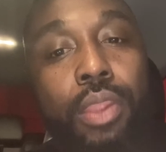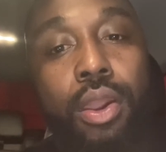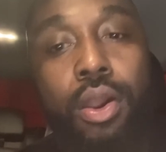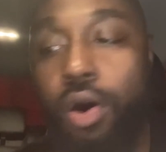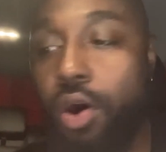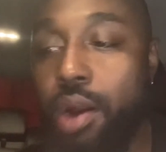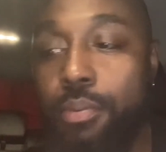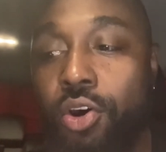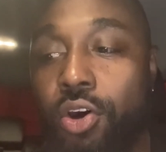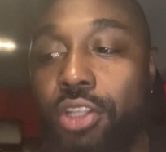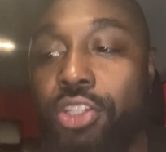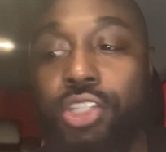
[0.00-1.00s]
or I'm
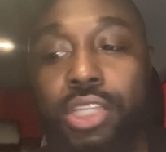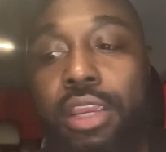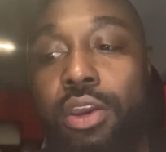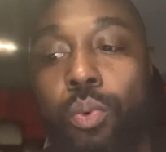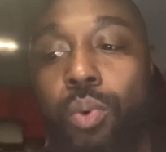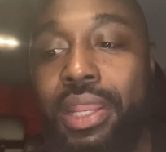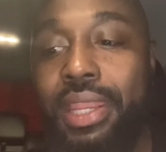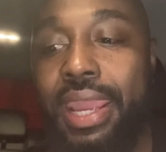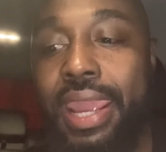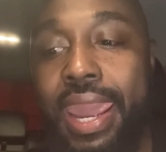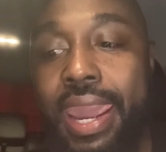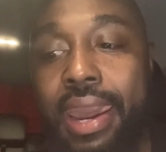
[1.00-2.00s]
going to steal what
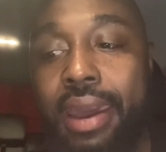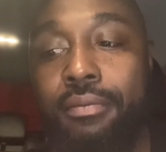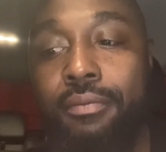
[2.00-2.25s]
they have.